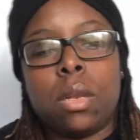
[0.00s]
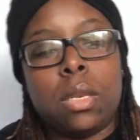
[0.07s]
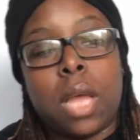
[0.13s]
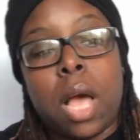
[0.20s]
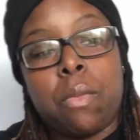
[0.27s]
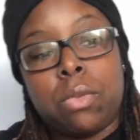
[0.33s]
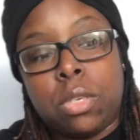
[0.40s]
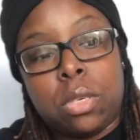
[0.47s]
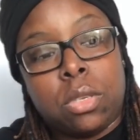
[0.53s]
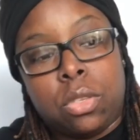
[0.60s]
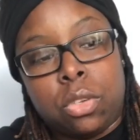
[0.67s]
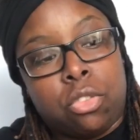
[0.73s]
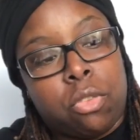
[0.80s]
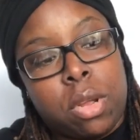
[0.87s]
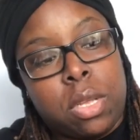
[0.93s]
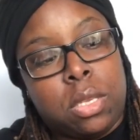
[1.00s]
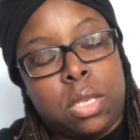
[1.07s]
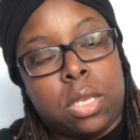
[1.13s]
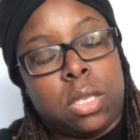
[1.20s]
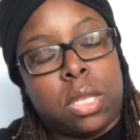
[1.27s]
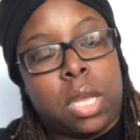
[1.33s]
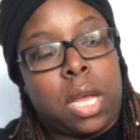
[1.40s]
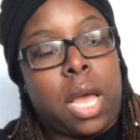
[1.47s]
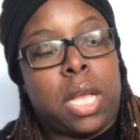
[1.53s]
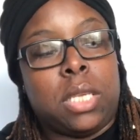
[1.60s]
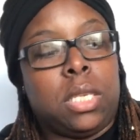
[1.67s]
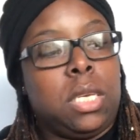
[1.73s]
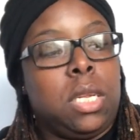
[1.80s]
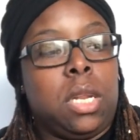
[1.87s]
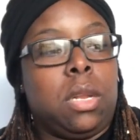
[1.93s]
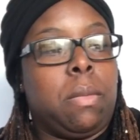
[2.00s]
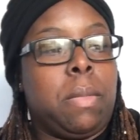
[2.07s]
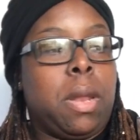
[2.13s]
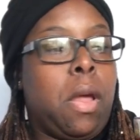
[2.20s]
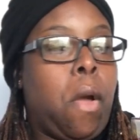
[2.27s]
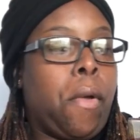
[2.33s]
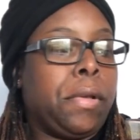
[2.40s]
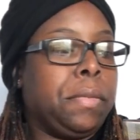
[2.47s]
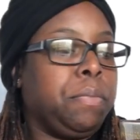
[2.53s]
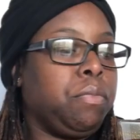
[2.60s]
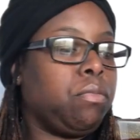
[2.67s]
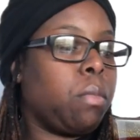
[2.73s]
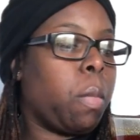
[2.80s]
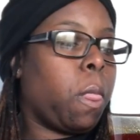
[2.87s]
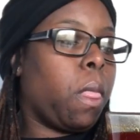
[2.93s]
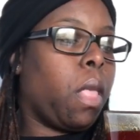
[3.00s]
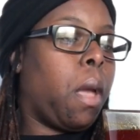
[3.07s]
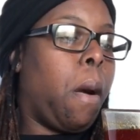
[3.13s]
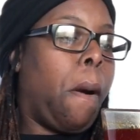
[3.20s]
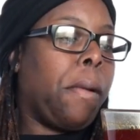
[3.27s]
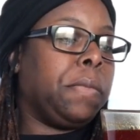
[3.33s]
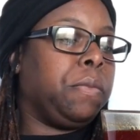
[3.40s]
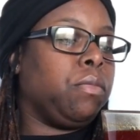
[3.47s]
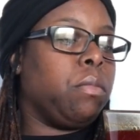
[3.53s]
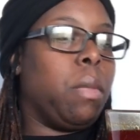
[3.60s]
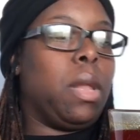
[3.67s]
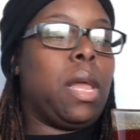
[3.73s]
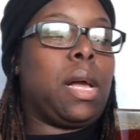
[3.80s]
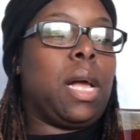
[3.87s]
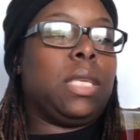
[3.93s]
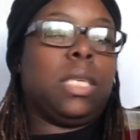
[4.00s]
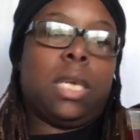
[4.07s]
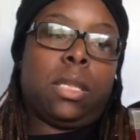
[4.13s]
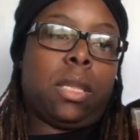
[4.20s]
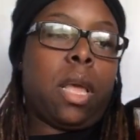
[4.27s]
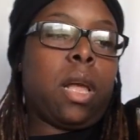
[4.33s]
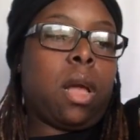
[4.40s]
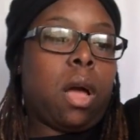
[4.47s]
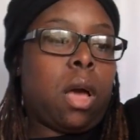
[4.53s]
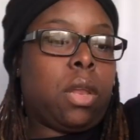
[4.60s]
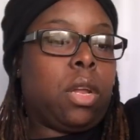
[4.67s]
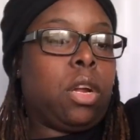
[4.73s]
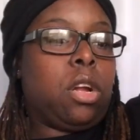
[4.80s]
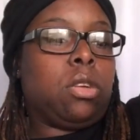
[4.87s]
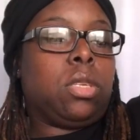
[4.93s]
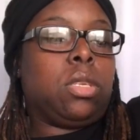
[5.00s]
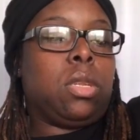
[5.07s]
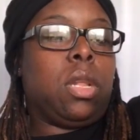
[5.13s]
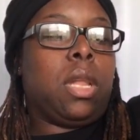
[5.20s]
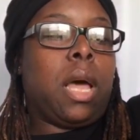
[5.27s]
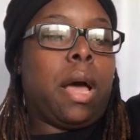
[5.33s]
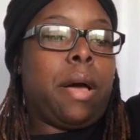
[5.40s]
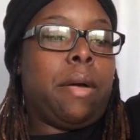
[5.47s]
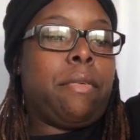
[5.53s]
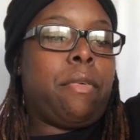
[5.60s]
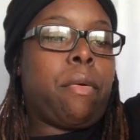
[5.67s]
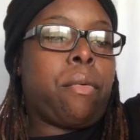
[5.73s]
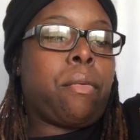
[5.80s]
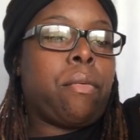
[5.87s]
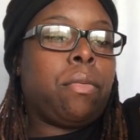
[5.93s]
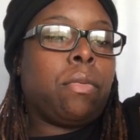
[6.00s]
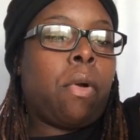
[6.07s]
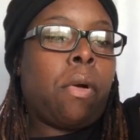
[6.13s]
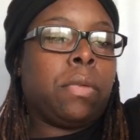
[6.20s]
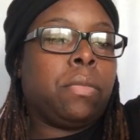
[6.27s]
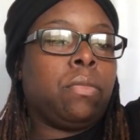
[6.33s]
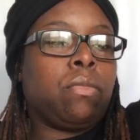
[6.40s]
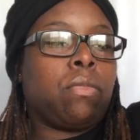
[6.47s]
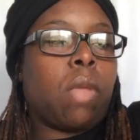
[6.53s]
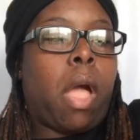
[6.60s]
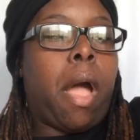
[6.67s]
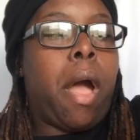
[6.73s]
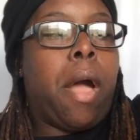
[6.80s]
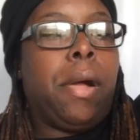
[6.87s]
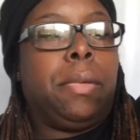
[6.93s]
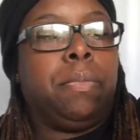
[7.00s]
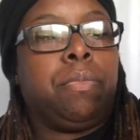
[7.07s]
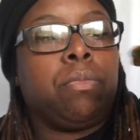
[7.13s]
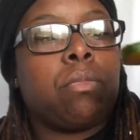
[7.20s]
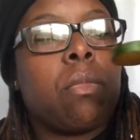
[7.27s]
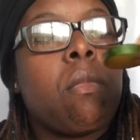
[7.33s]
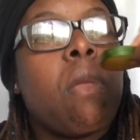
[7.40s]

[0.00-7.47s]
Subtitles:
that was just the craziest thing I had seen in a minute. But like I said, thank God the girl's still alive. I